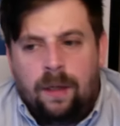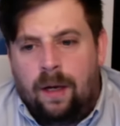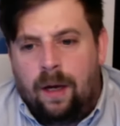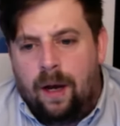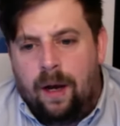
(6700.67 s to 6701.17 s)

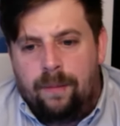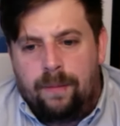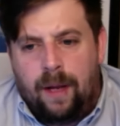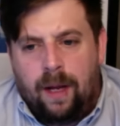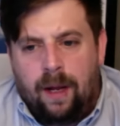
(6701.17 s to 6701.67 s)

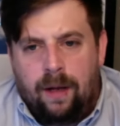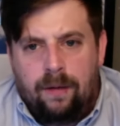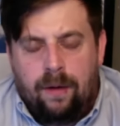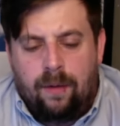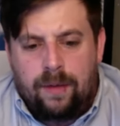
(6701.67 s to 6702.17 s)
And,
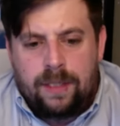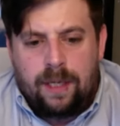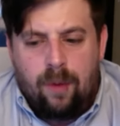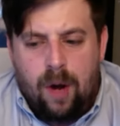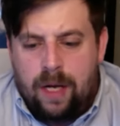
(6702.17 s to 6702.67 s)
you know, in some
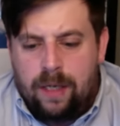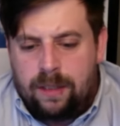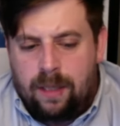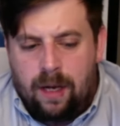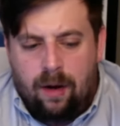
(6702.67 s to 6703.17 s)
ways
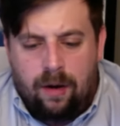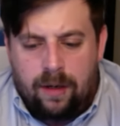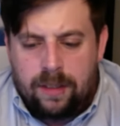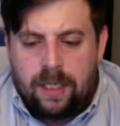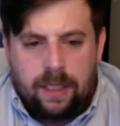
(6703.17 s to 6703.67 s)
the art
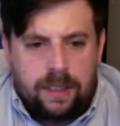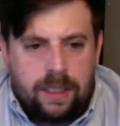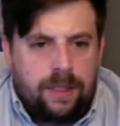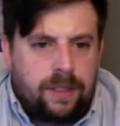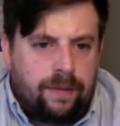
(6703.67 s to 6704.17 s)
is an
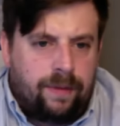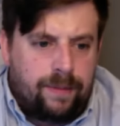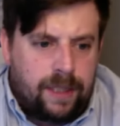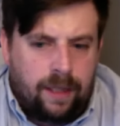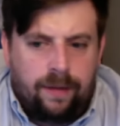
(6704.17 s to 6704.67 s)
extension of
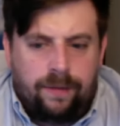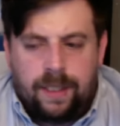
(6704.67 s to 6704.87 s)
themselves. And I